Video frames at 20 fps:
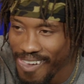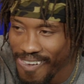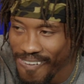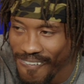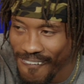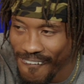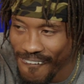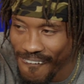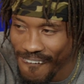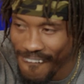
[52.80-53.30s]
Yeah,
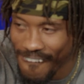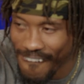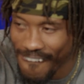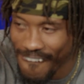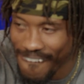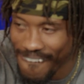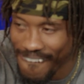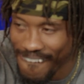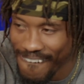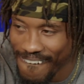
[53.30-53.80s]
last minute
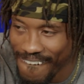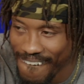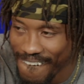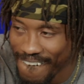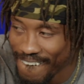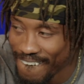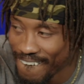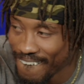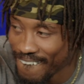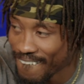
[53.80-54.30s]
opponent change
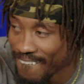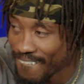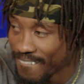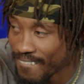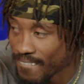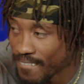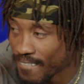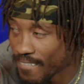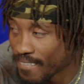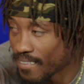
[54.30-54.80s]
in this one.
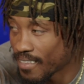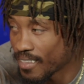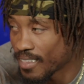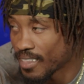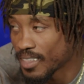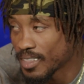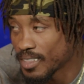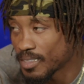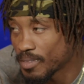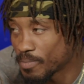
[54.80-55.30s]
How has that
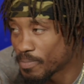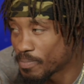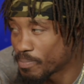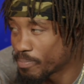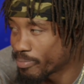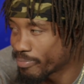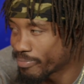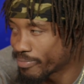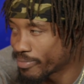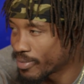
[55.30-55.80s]

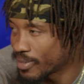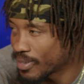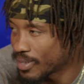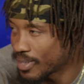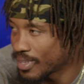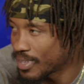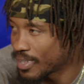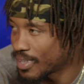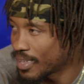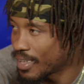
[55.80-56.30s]
affected your
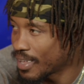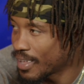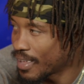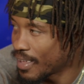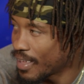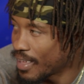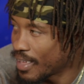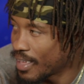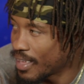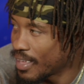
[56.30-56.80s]
approach, Friday?
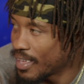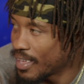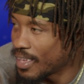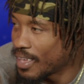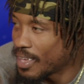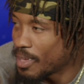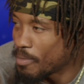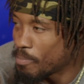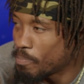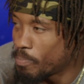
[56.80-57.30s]

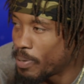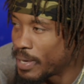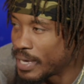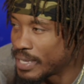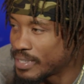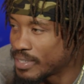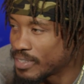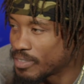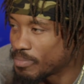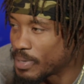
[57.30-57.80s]
It
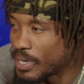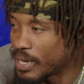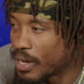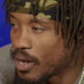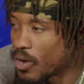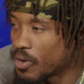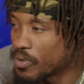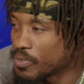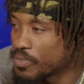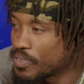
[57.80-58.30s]
pisses me
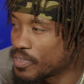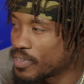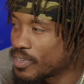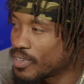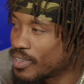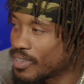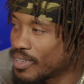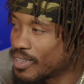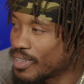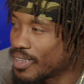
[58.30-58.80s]
off.
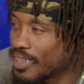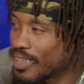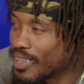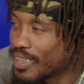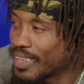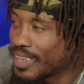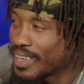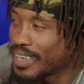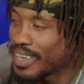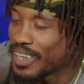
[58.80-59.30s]

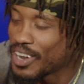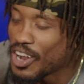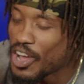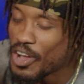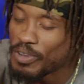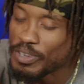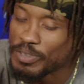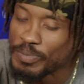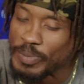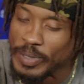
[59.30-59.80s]
It
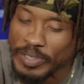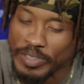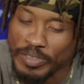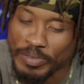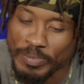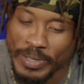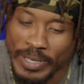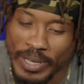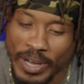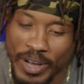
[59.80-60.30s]
always pisses
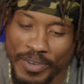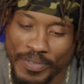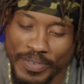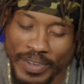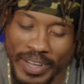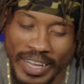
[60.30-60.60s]
me off.